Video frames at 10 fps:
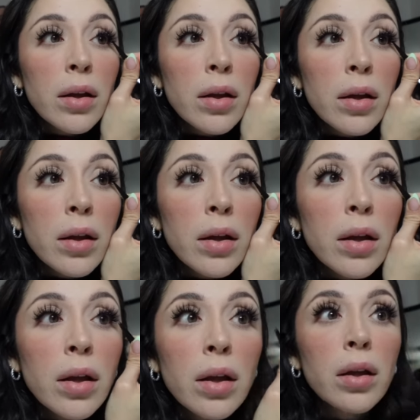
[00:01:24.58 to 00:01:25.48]

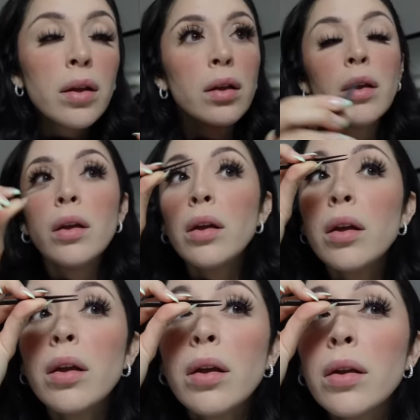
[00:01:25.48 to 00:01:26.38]

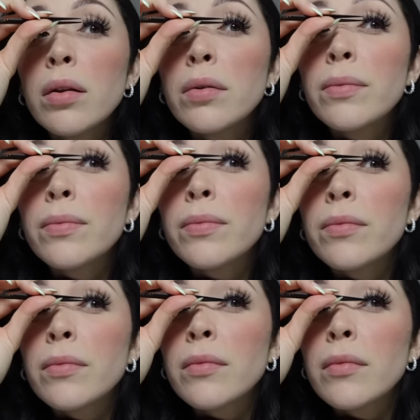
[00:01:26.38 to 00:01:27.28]

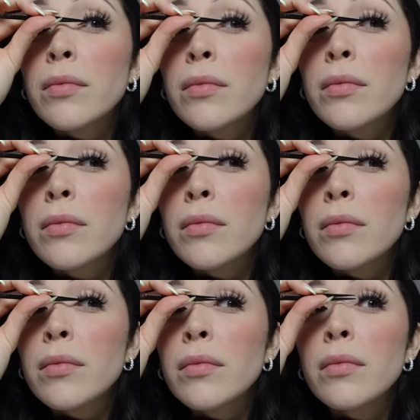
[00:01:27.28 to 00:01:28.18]

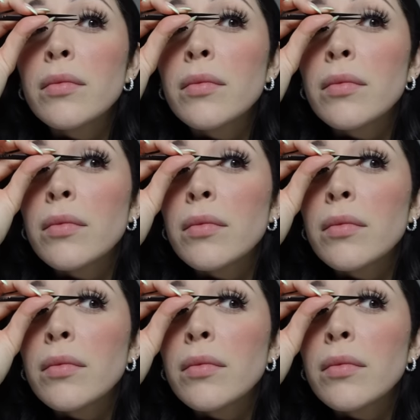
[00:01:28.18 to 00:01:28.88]
Nothing is said.